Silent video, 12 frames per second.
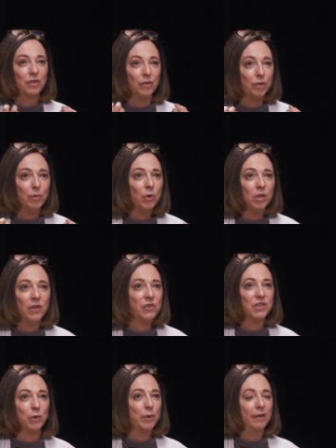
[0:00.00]
your throat
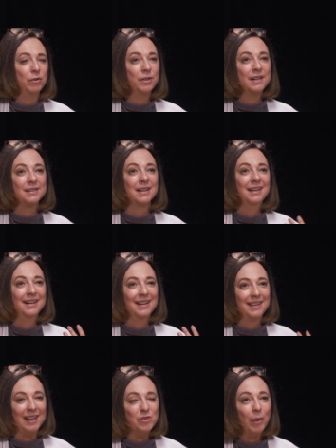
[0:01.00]
closing or whatever it is,
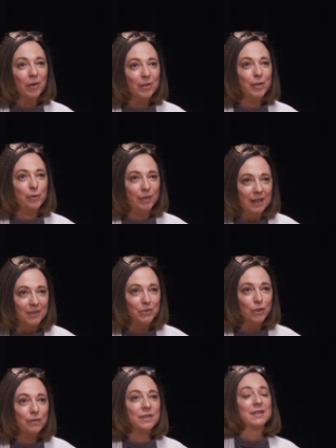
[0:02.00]
that's partly your
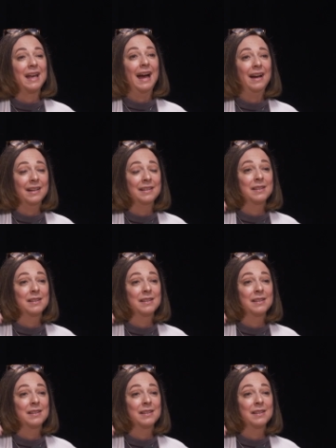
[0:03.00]
vagus nerve is mm. Mm-hmm.